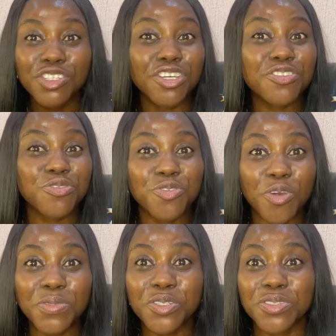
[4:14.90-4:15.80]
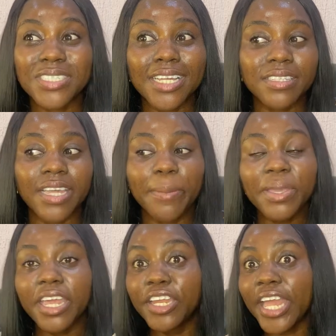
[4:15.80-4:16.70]
Just do something on Saturday. I mean,
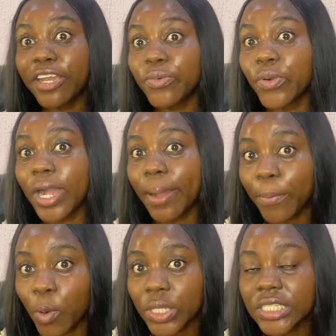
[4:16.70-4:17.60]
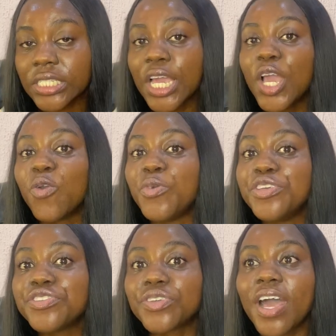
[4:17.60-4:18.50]
in Enugu campus, we
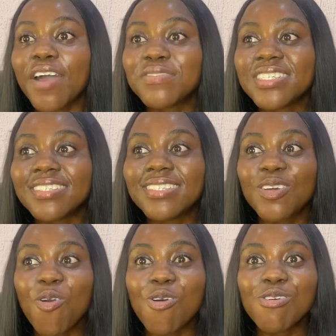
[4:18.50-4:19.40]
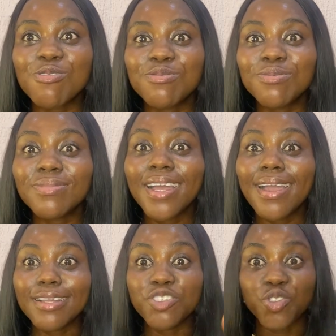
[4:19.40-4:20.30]
used to have this old
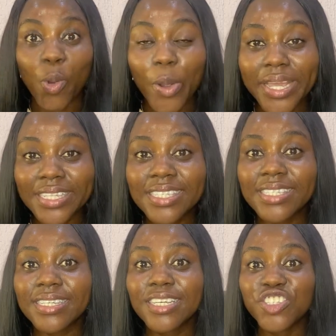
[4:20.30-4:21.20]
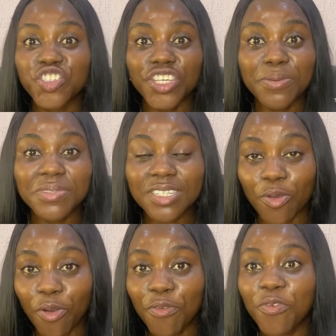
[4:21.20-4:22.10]
joint gym
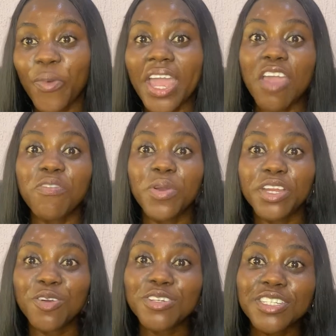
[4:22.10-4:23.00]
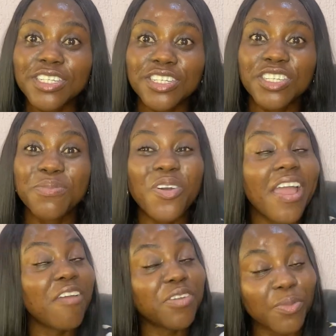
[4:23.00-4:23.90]
stuff where everybody goes to the gym. Not
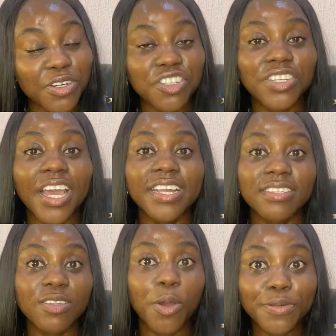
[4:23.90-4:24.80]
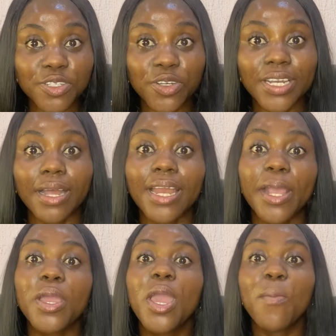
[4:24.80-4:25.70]
everybody, sha, it's optional, like,
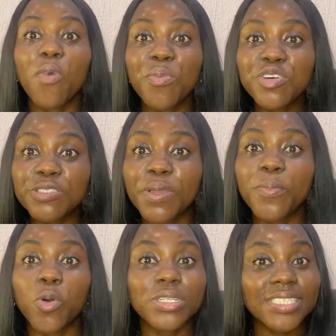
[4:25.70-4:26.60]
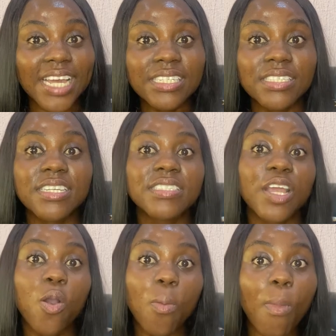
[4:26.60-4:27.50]
but most people on Saturdays, they
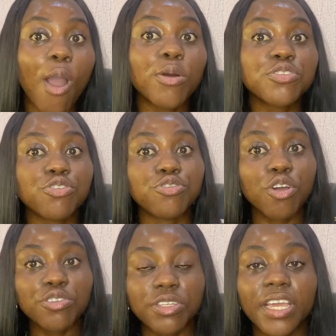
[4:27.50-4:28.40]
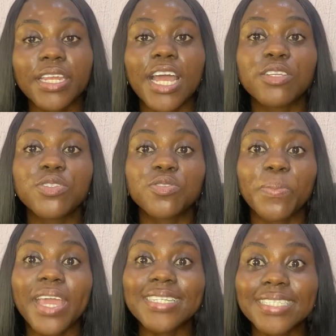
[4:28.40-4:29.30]
come out, jog together, do some
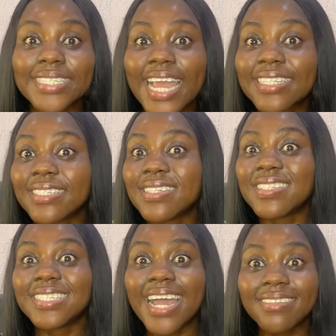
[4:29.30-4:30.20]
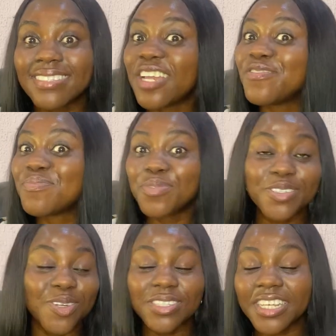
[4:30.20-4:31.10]
exercises, dance. They even
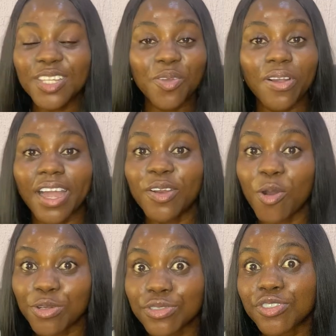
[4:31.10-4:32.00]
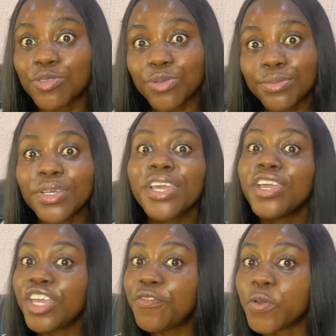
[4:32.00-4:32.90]
post on TikTok and all those. So
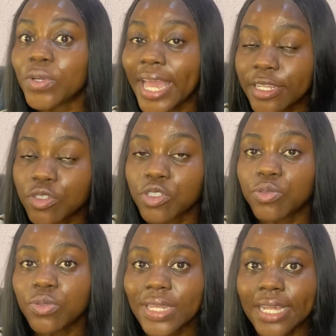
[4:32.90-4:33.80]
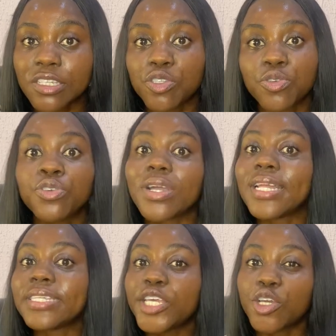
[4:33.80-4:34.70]
if you would like to do that too, you
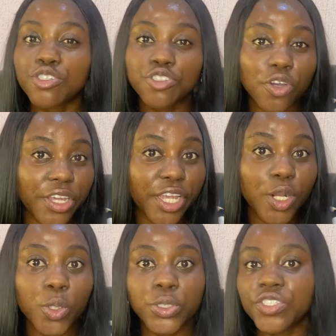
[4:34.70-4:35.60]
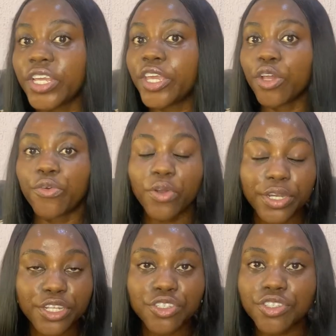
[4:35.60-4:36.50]
can take your jogging clothes, take your
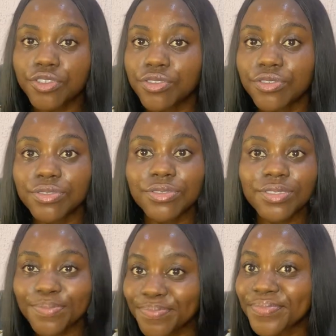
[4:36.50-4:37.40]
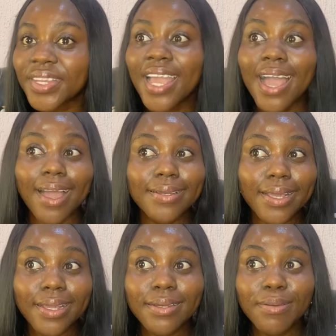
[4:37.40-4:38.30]
running shoes, and
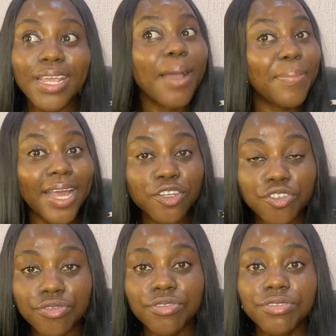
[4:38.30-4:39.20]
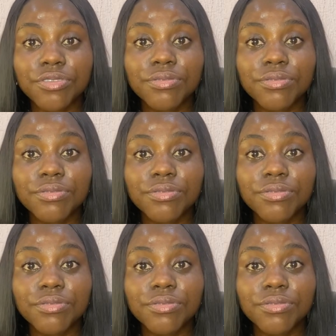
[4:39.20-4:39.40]
then yeah, black shoes.